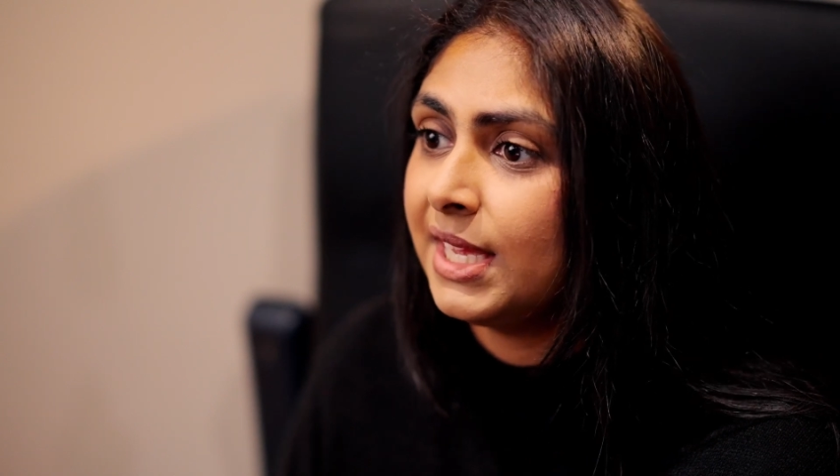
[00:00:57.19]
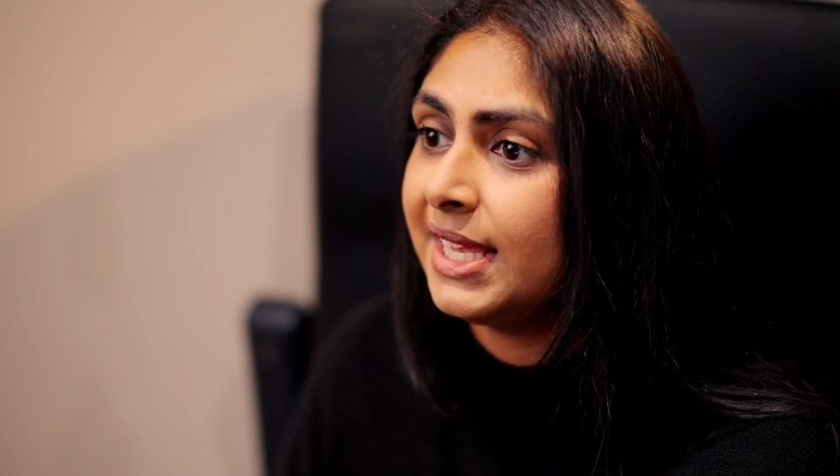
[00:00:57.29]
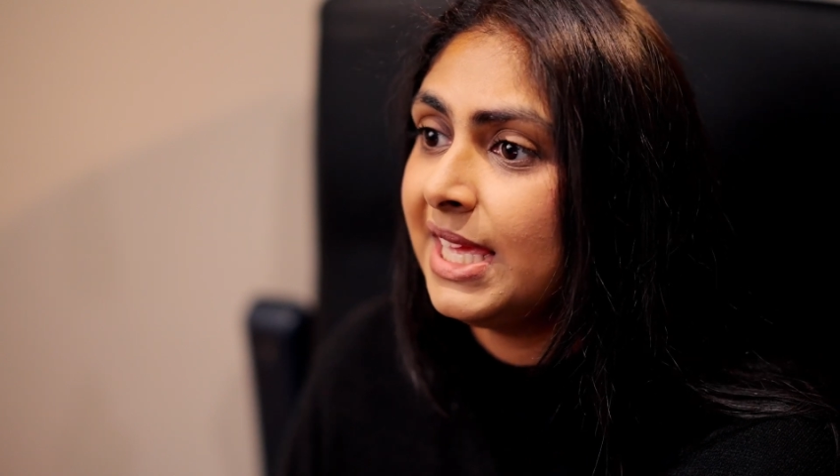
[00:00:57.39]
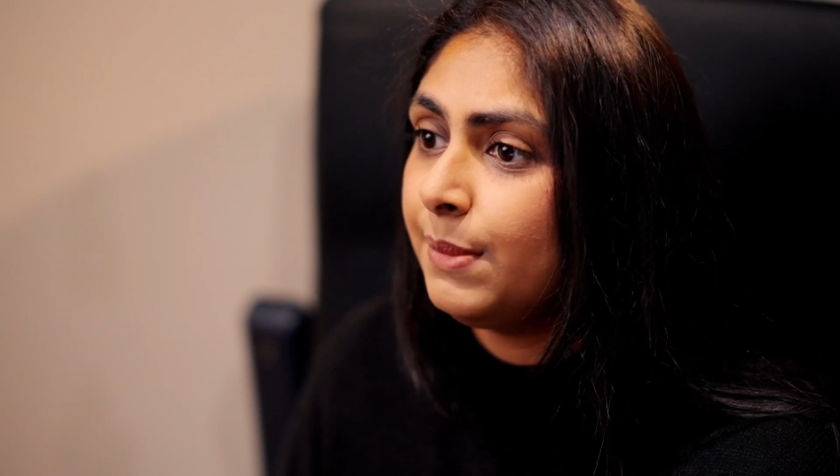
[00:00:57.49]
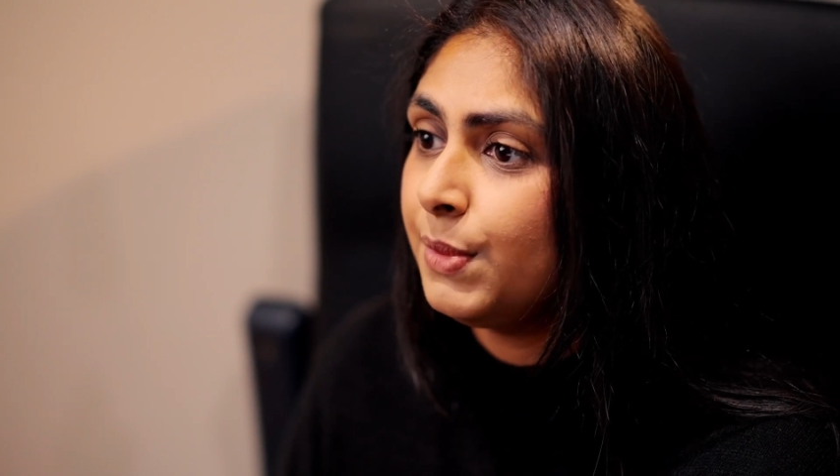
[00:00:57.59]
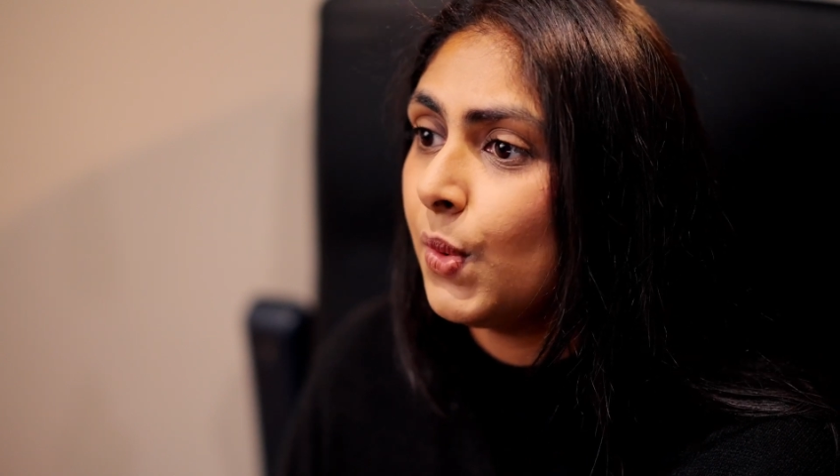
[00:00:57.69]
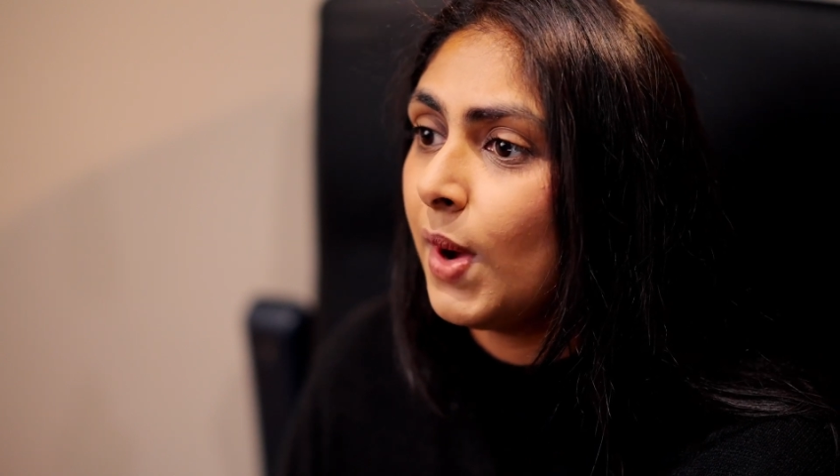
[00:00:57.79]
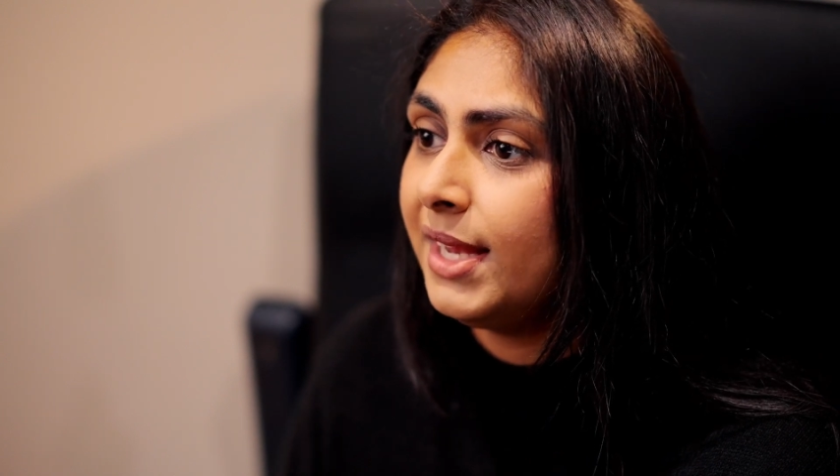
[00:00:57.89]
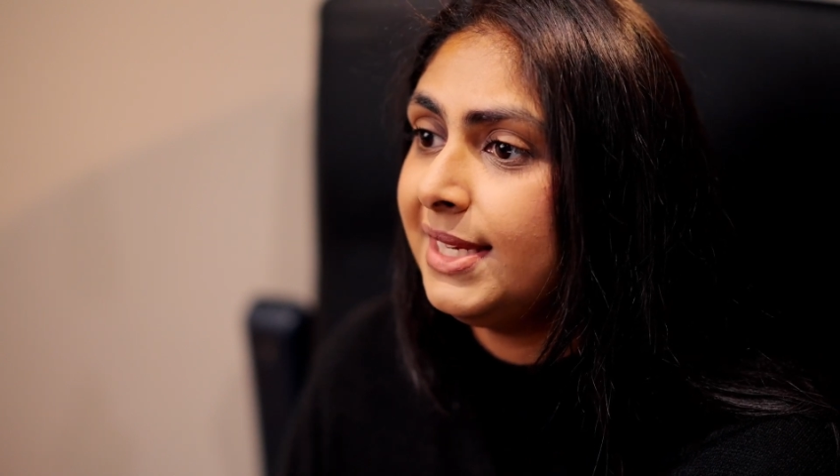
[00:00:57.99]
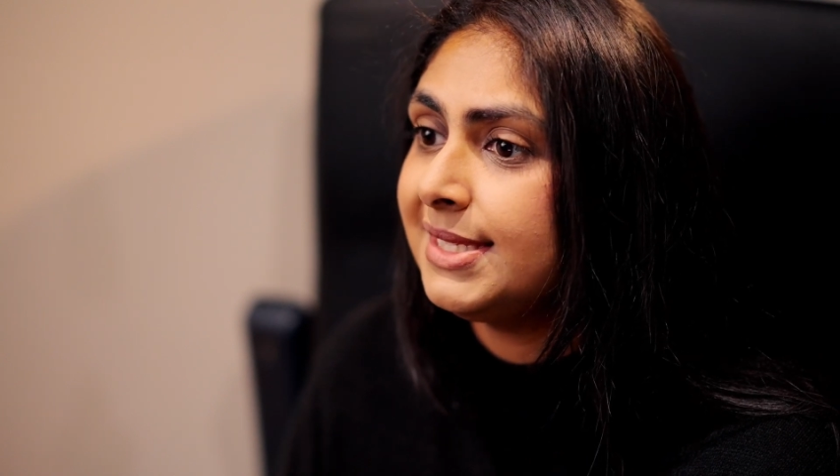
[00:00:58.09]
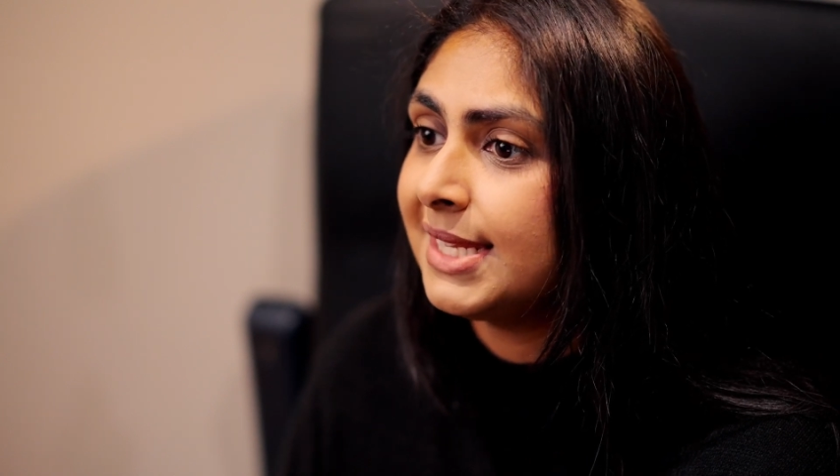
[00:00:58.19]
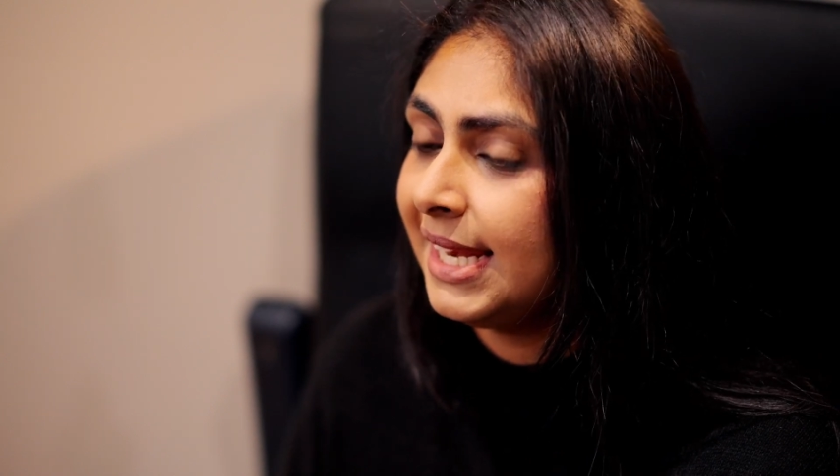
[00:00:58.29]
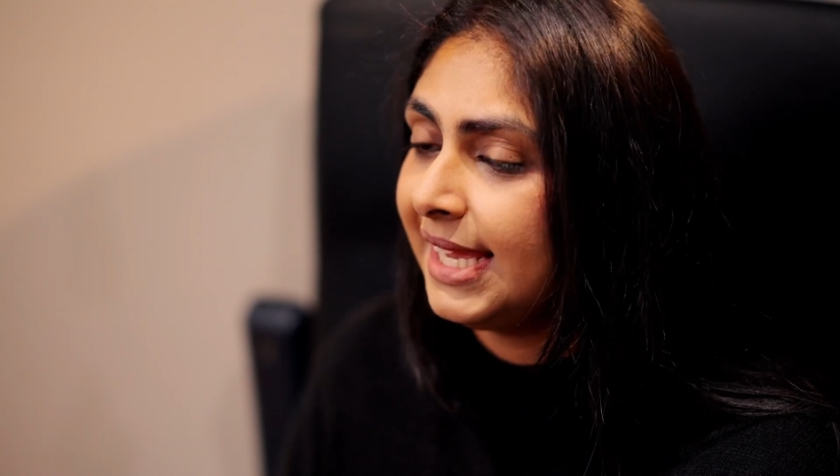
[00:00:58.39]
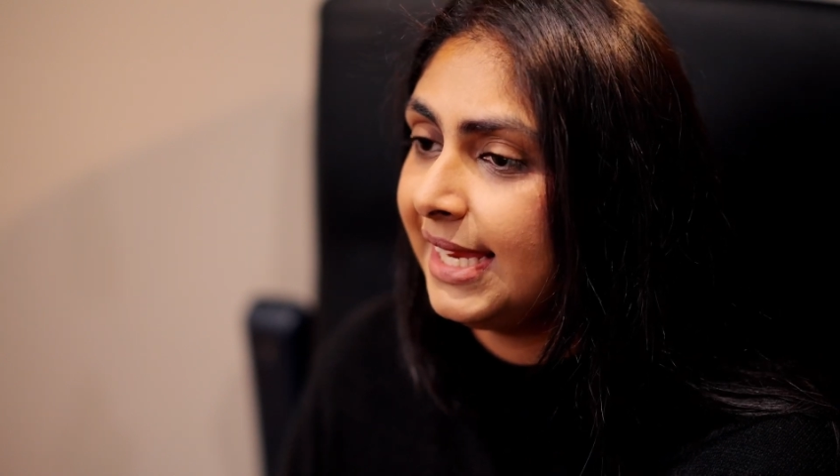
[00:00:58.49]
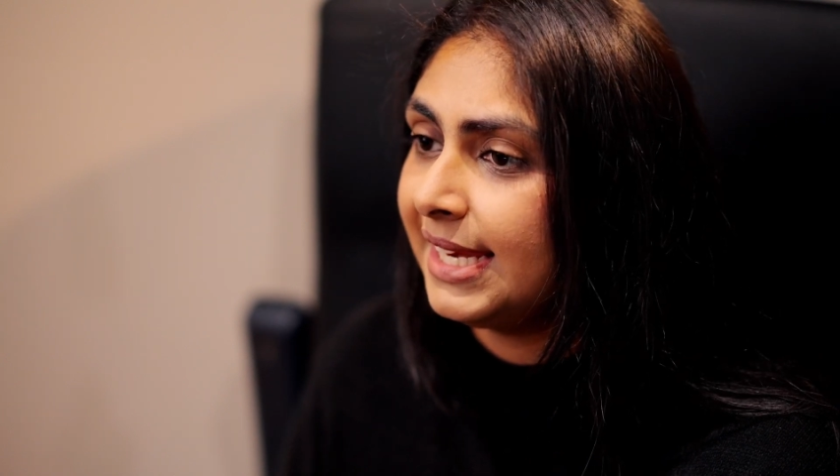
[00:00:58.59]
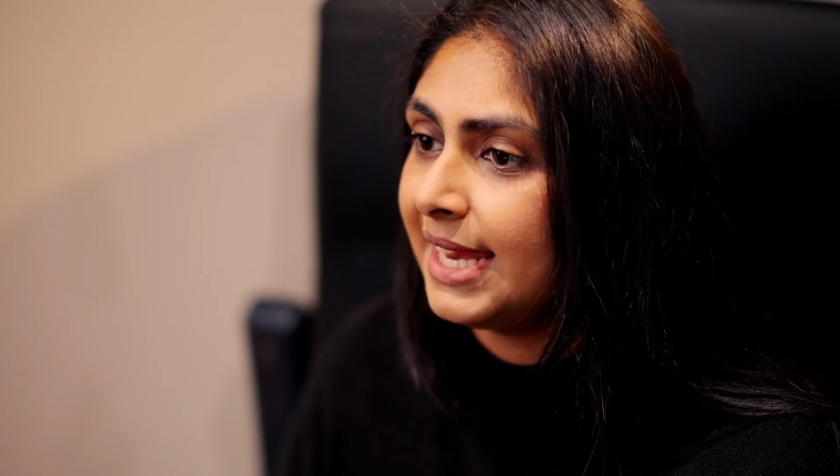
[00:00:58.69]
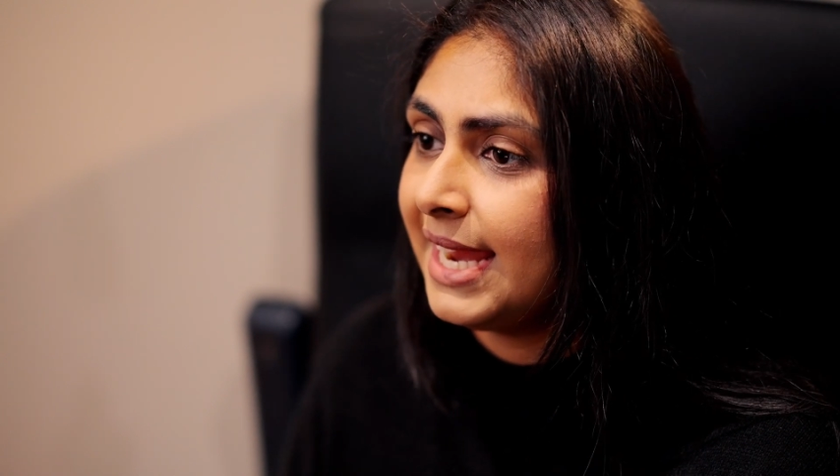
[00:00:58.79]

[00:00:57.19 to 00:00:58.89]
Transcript: can keep your eyelids clean